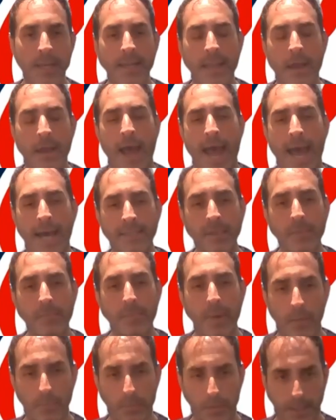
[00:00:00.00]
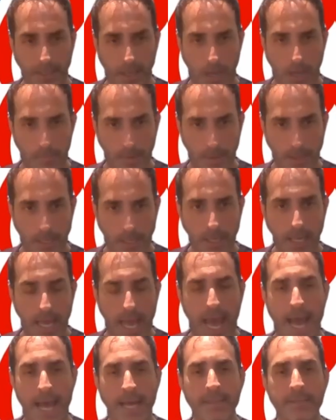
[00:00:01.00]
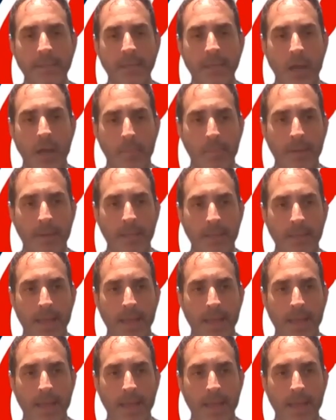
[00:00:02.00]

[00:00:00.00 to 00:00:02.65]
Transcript: Now, as a public company, as a company